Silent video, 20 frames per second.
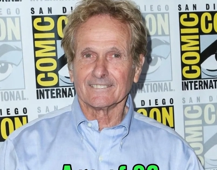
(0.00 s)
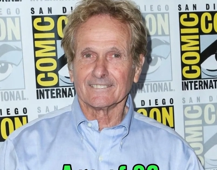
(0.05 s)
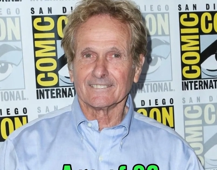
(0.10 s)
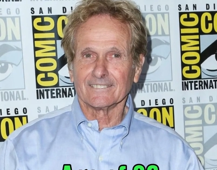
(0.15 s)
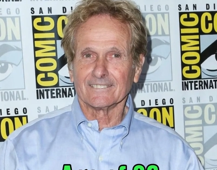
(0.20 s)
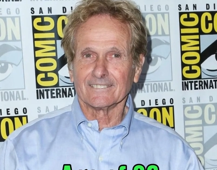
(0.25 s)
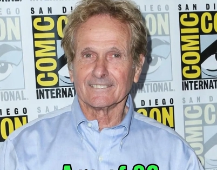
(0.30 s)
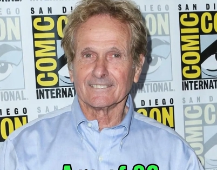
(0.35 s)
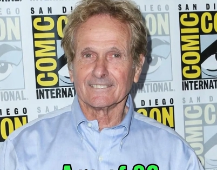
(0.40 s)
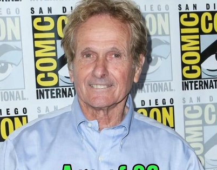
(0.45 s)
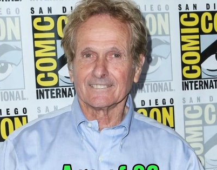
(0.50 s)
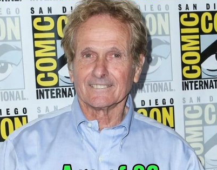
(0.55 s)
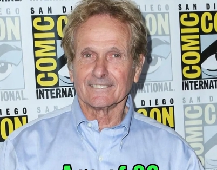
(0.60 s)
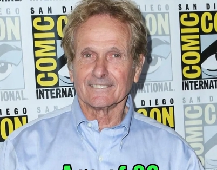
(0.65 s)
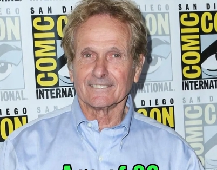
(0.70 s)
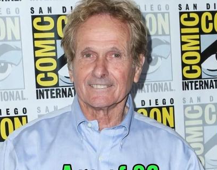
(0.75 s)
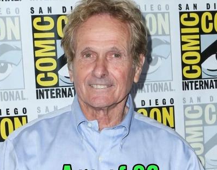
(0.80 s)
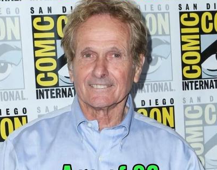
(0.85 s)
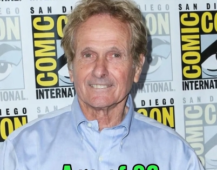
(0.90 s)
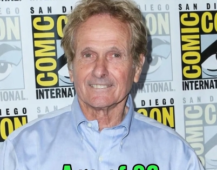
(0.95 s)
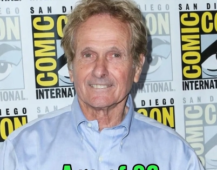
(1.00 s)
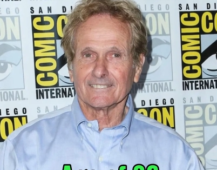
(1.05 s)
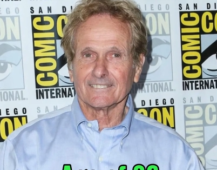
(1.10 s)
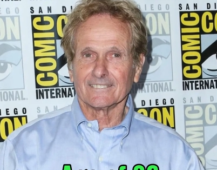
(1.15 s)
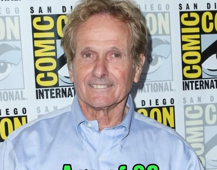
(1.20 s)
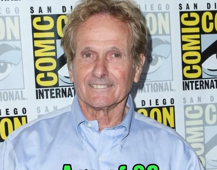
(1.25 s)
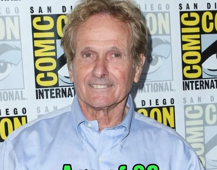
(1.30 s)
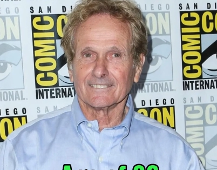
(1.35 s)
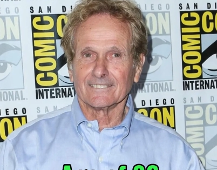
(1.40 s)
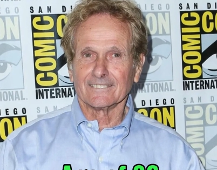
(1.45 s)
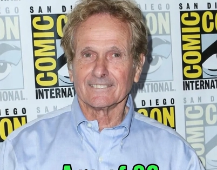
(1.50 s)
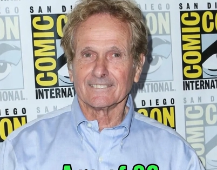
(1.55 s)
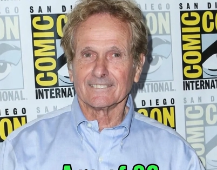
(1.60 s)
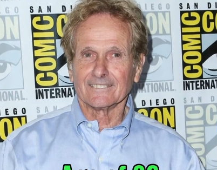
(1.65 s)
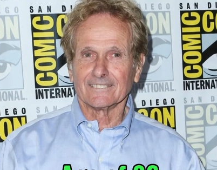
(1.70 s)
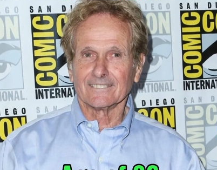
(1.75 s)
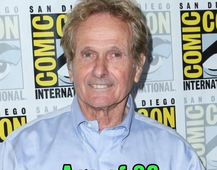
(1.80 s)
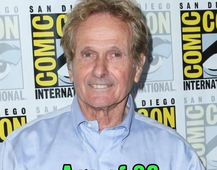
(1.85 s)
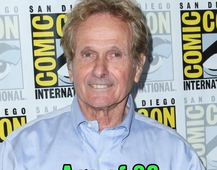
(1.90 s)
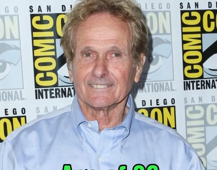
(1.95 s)

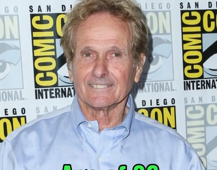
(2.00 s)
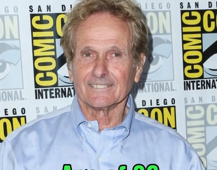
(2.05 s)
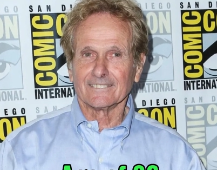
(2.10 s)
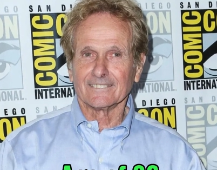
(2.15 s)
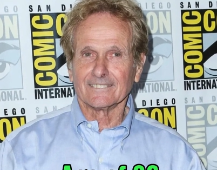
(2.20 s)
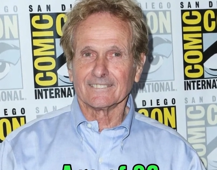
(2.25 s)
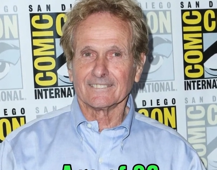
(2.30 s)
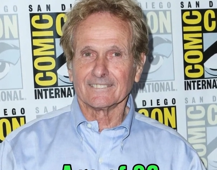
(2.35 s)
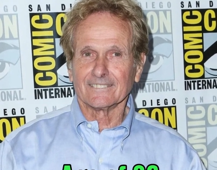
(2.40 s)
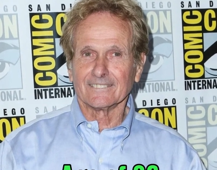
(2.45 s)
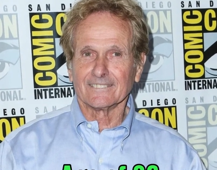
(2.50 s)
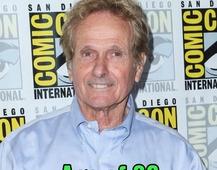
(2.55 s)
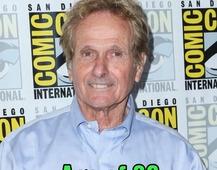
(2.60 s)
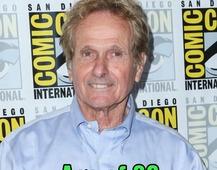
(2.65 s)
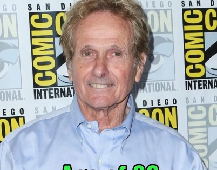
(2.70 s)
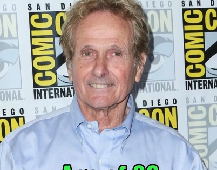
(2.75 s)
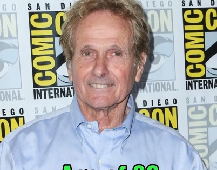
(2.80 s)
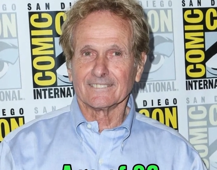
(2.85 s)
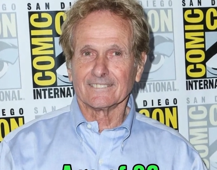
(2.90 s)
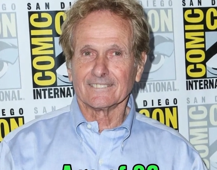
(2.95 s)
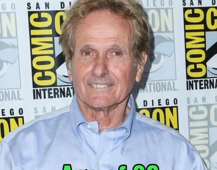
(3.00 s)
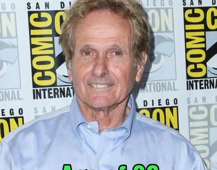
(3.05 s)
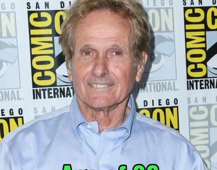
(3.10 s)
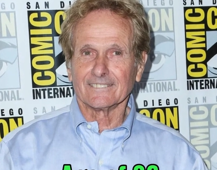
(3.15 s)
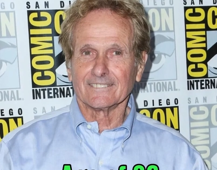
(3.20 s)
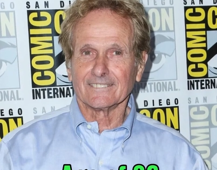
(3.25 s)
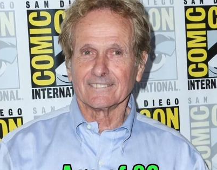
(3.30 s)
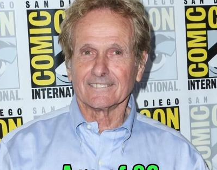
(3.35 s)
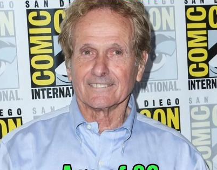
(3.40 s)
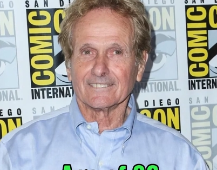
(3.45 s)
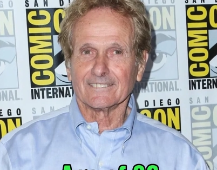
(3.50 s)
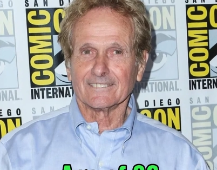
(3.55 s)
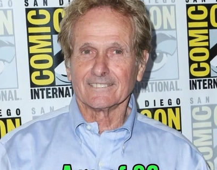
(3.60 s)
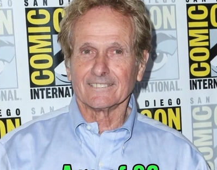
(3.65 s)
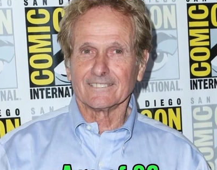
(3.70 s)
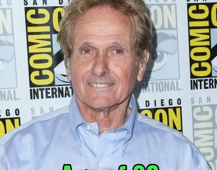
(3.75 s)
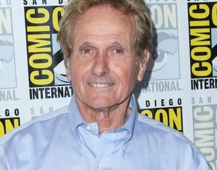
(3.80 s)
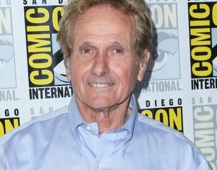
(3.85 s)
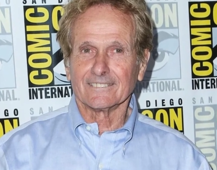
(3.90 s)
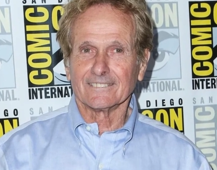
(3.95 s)

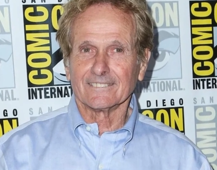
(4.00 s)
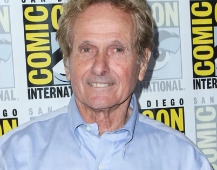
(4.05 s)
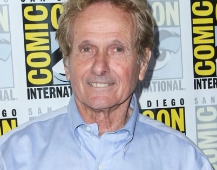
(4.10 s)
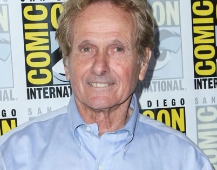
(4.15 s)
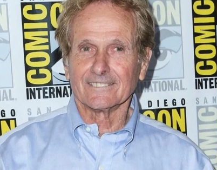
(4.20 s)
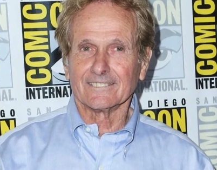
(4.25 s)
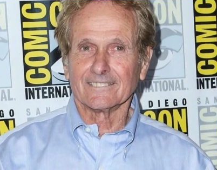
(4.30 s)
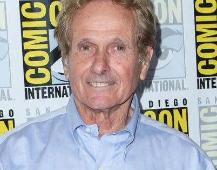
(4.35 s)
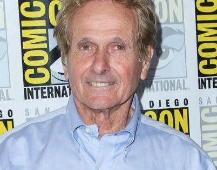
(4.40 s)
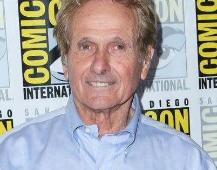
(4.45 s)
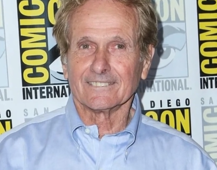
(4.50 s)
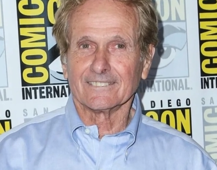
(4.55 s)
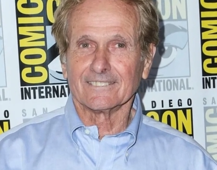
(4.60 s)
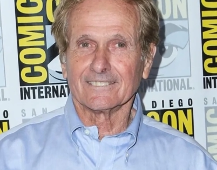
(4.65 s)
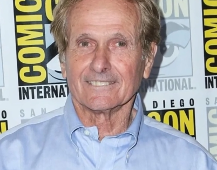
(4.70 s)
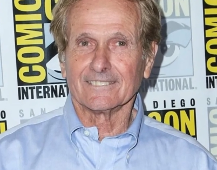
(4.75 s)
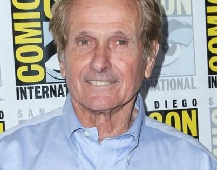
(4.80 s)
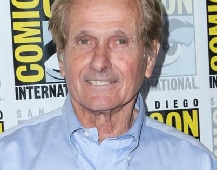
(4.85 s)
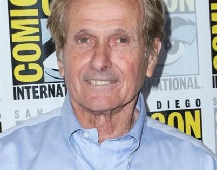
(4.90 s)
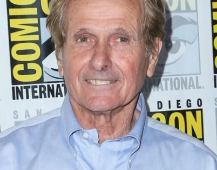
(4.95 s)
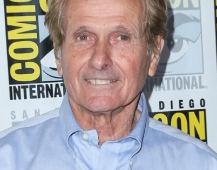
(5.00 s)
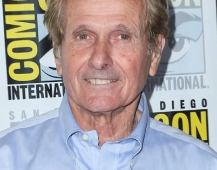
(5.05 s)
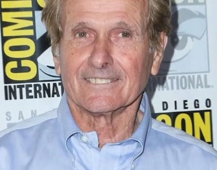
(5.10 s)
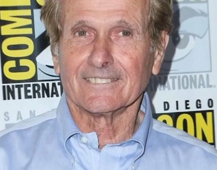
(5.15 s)
No one is speaking in this clip.